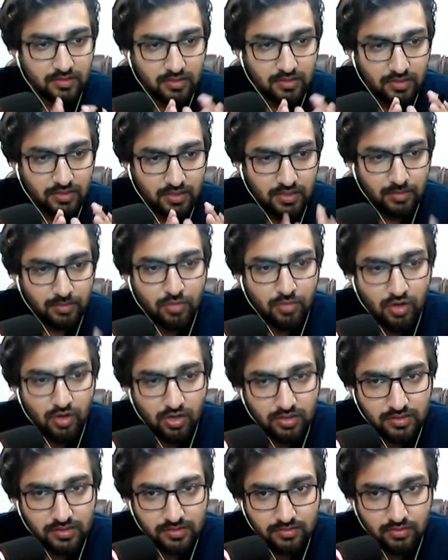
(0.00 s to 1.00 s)
He
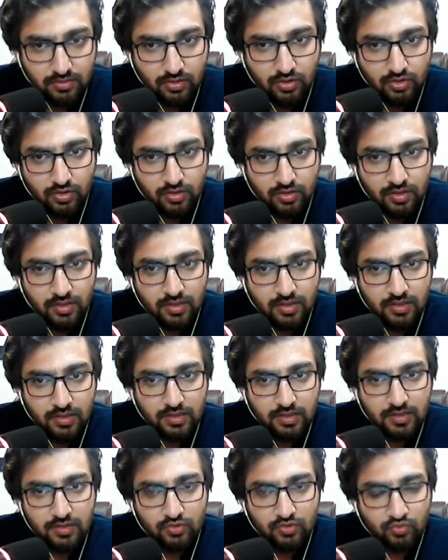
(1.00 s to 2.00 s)
bought on
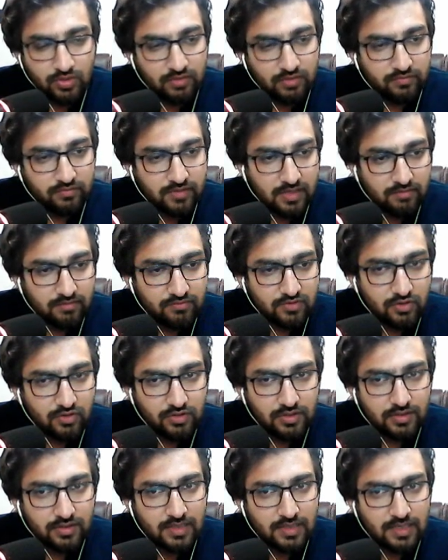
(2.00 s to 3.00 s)

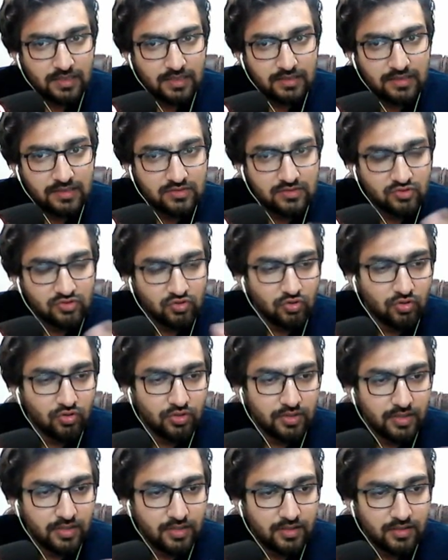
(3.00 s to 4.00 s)
$25 and he sold